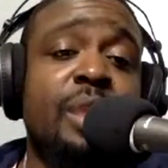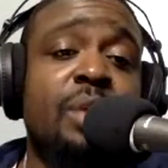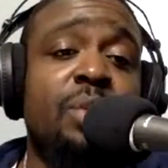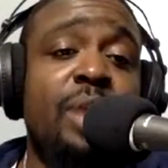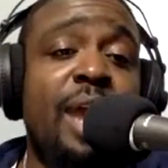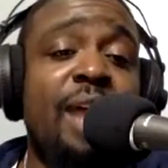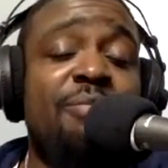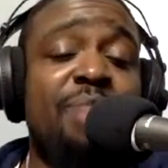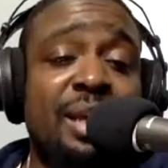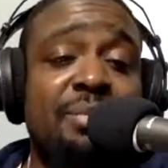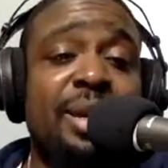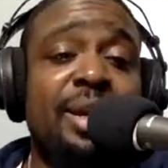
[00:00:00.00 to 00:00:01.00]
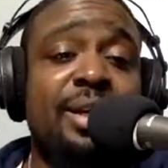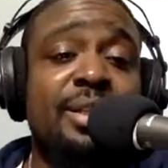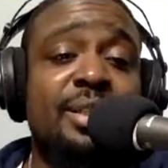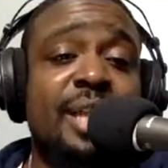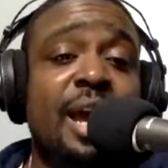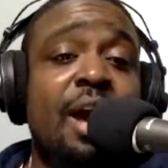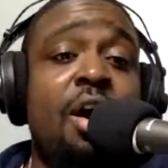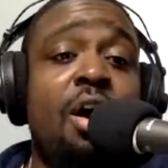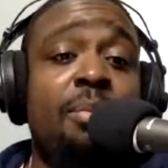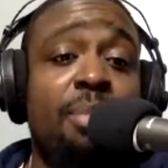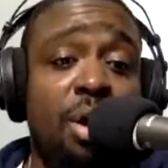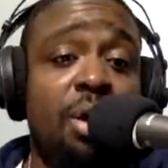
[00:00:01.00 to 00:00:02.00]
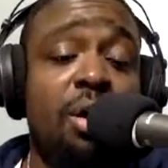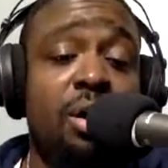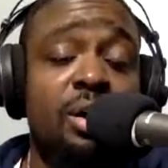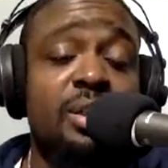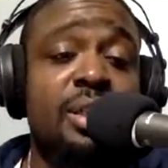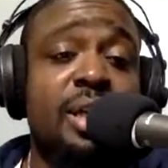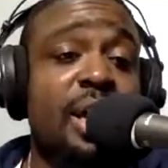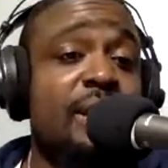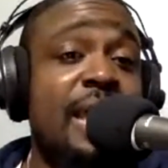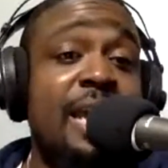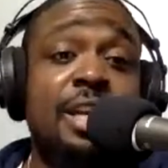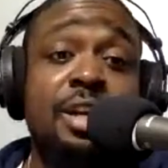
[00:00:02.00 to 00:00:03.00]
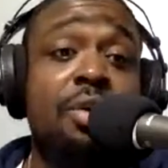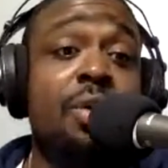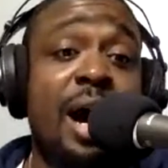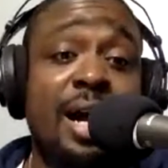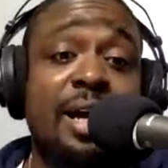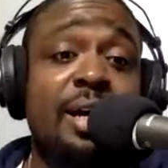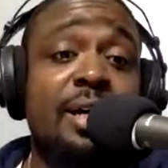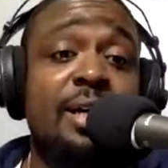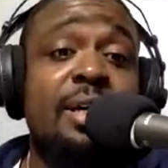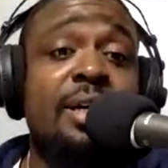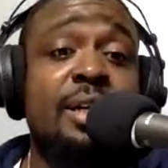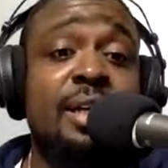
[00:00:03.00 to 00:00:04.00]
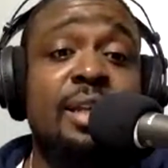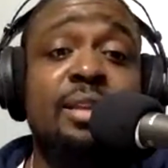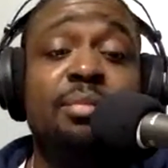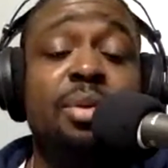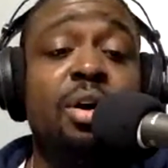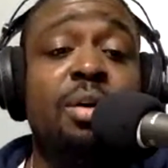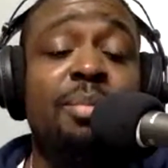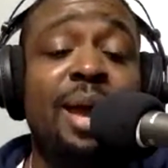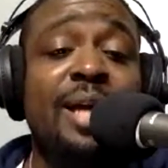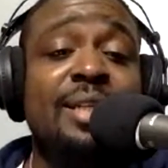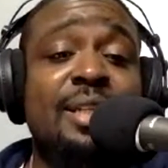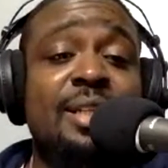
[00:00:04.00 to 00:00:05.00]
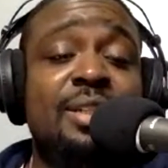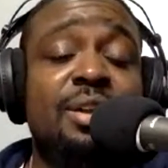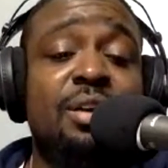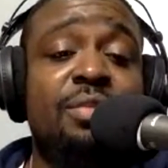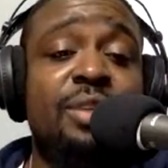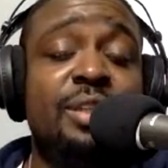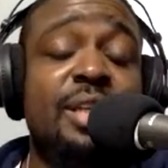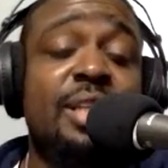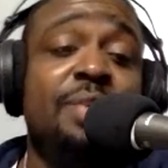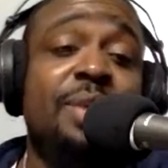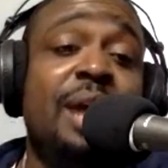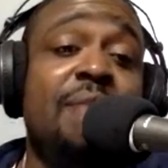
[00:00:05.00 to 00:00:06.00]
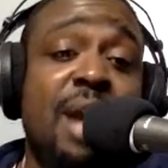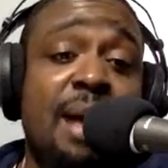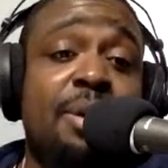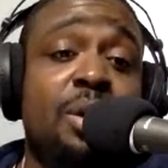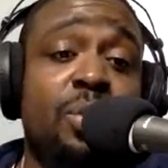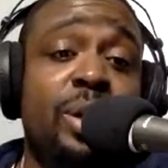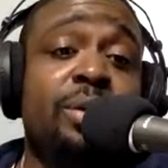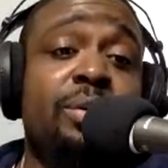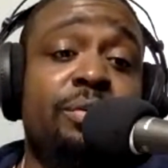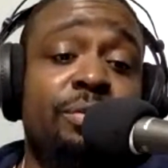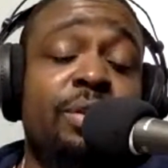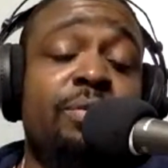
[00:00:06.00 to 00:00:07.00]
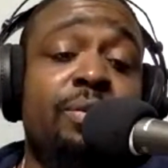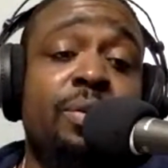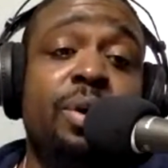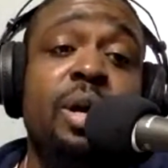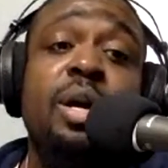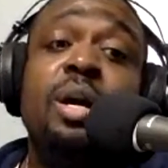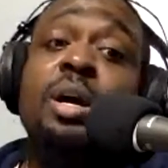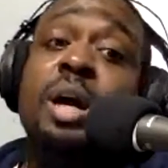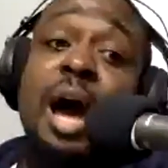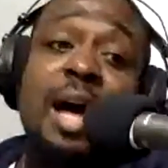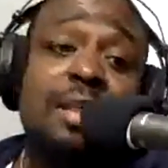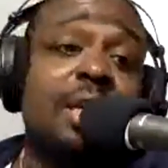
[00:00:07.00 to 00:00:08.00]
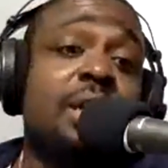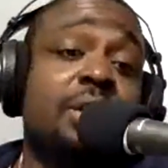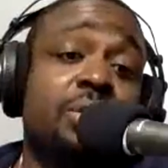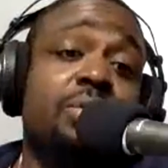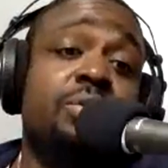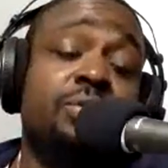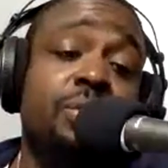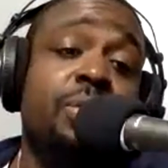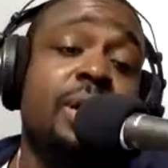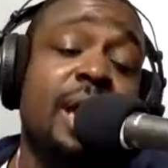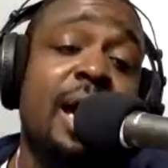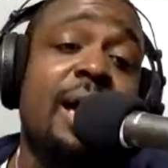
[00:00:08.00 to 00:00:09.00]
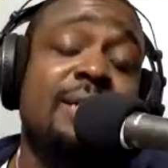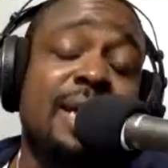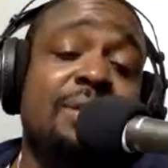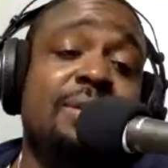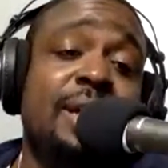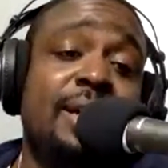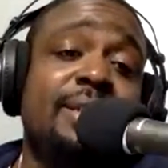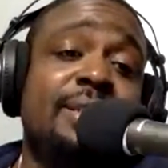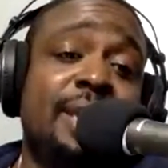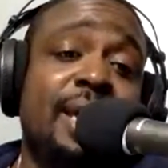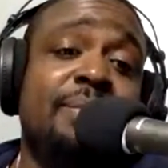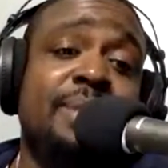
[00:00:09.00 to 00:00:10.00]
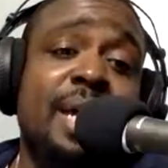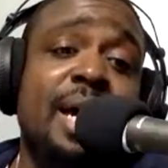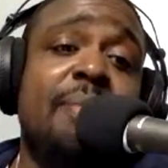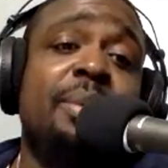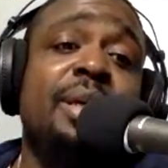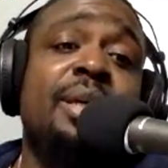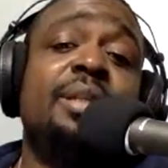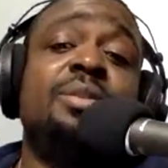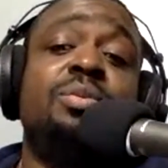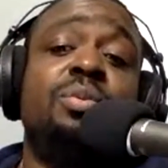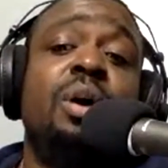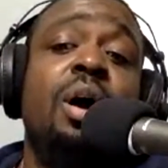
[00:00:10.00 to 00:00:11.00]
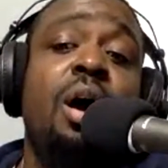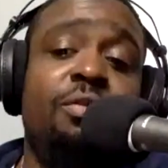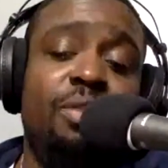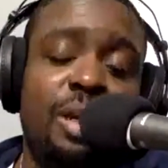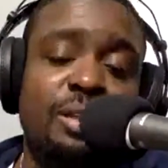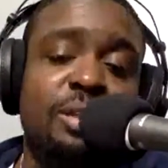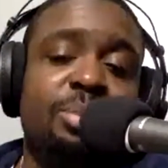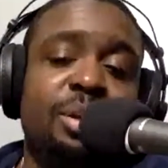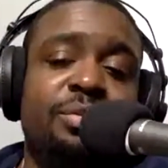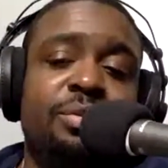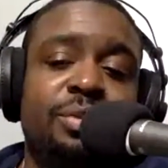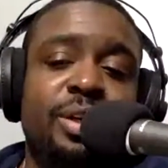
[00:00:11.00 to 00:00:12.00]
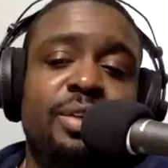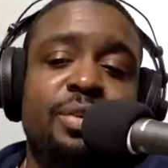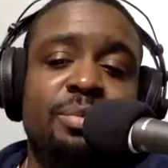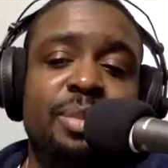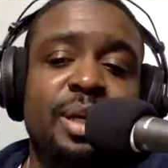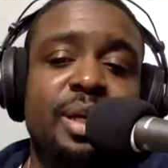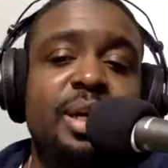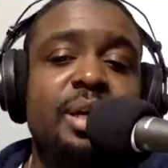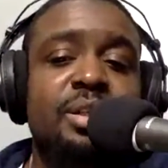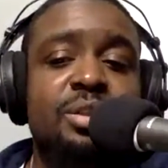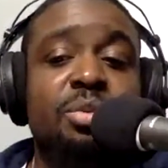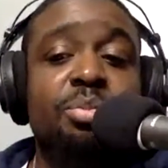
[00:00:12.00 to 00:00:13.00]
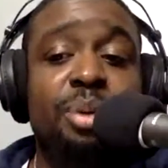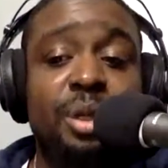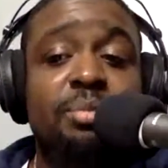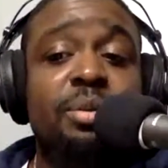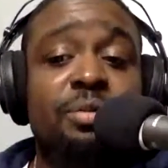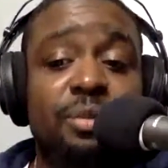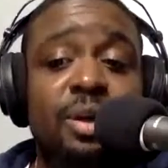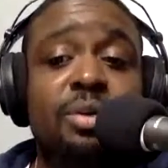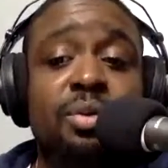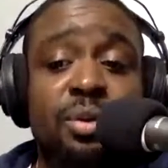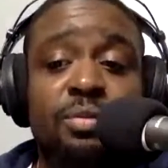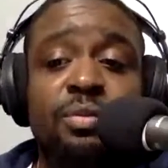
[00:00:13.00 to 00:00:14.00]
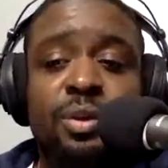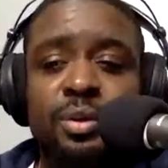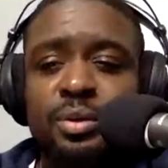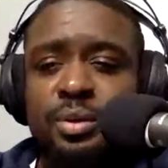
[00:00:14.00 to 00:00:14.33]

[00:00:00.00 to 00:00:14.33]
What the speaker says: we have playmakers that are ball hawks that know how to get the ball back to this offense. And then we got Robert Quinn on the front four. I think those 4 guys out there at the same time is our recipe for victory, man. So put them the fuck on the field.